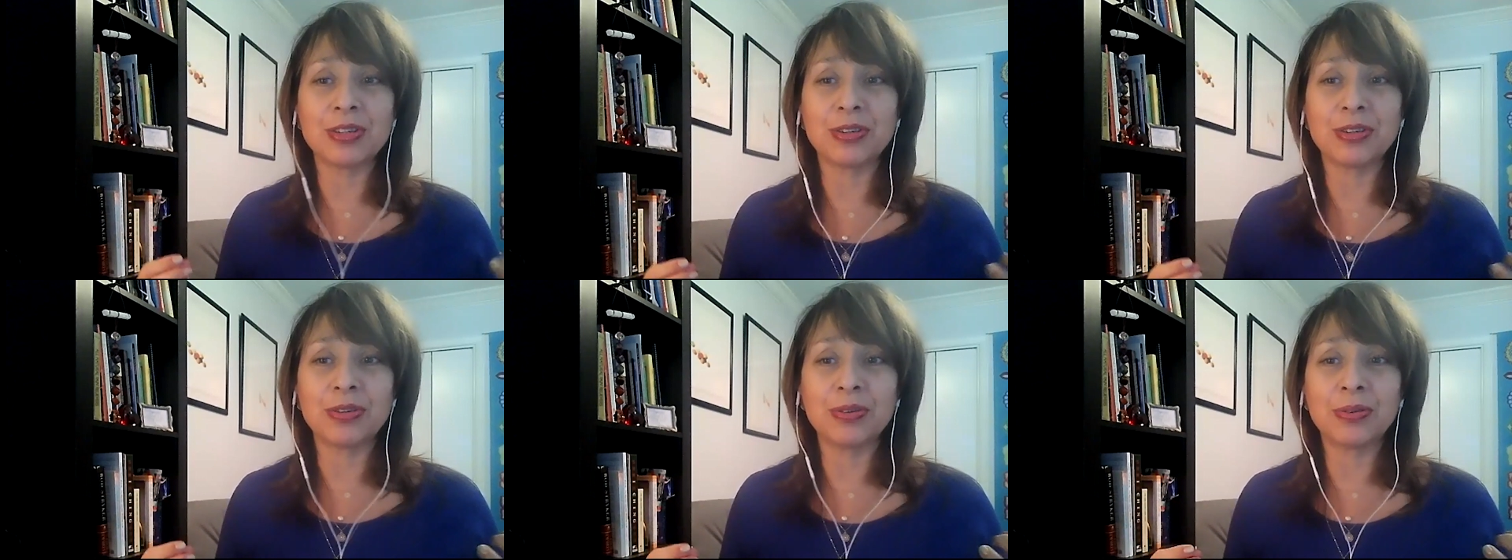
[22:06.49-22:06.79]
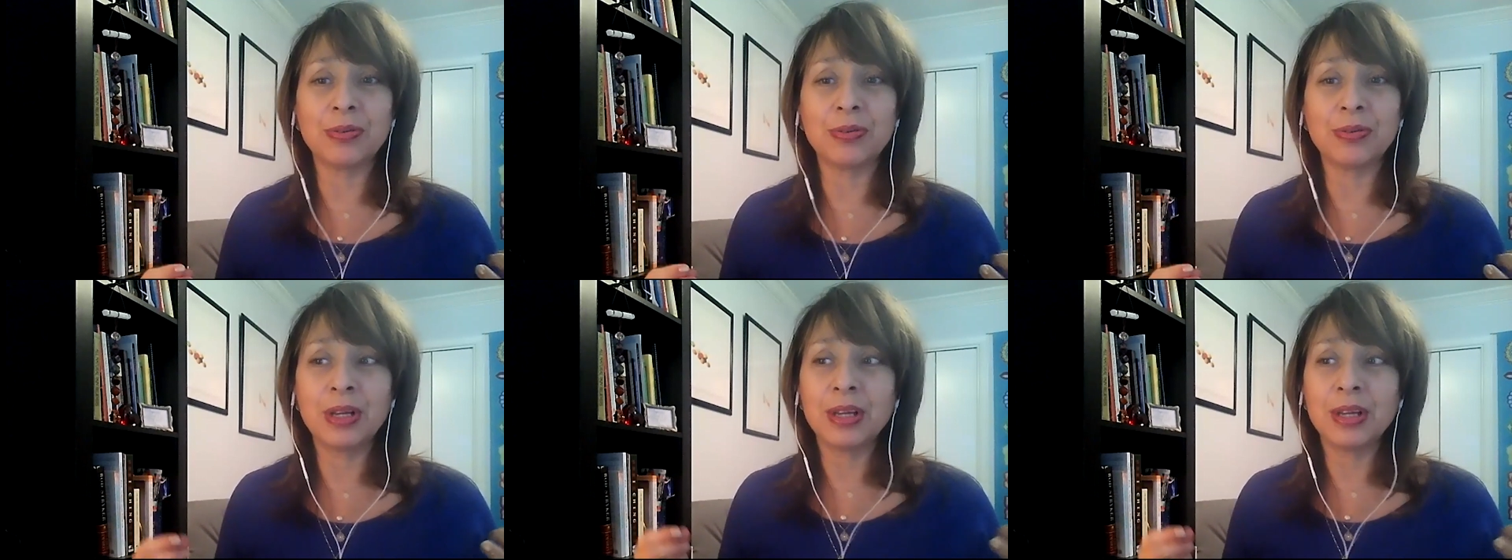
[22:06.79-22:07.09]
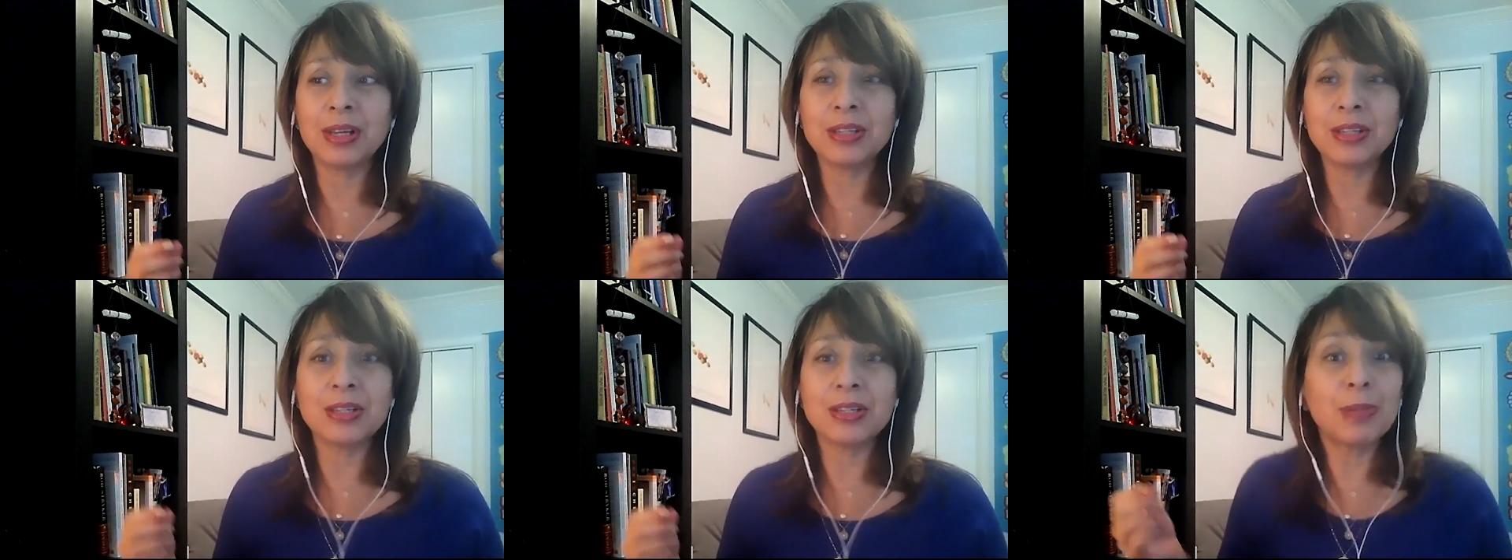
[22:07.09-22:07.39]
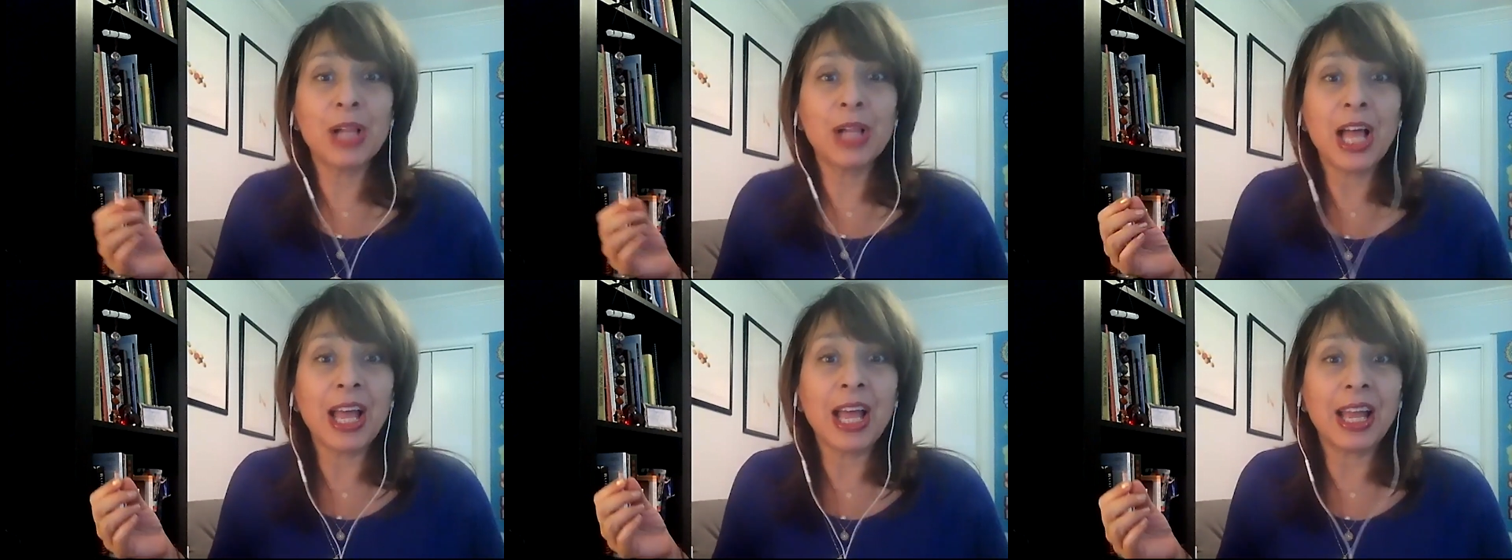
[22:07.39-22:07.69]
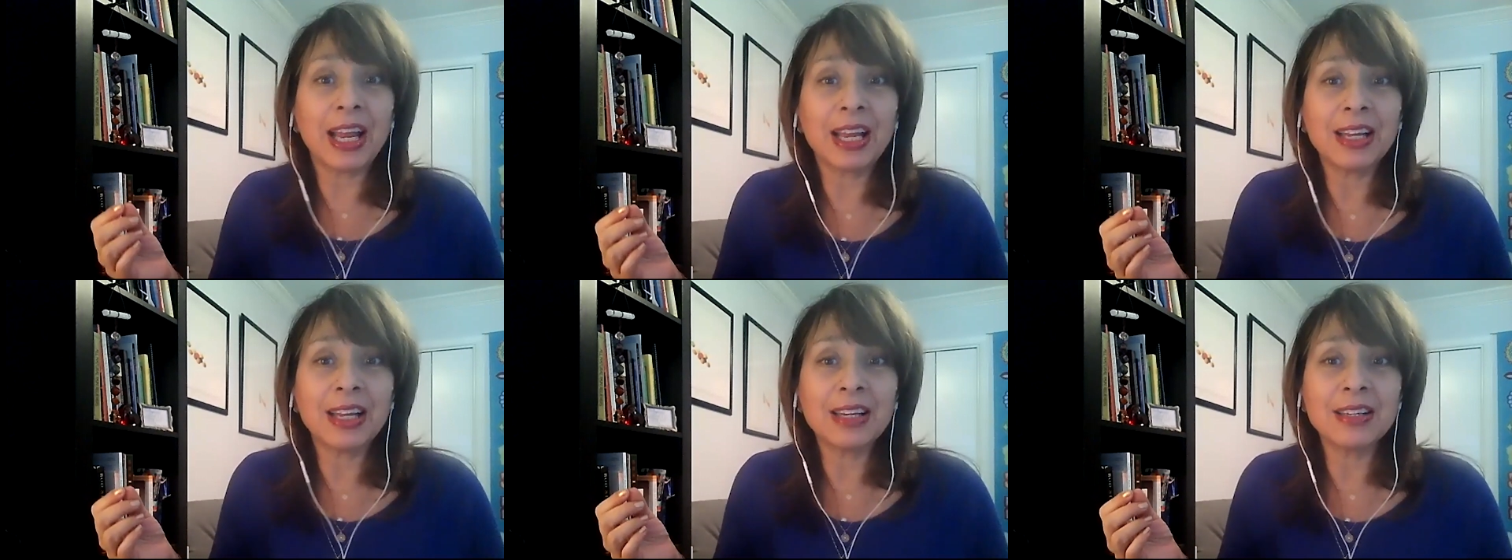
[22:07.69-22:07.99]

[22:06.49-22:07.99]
to play,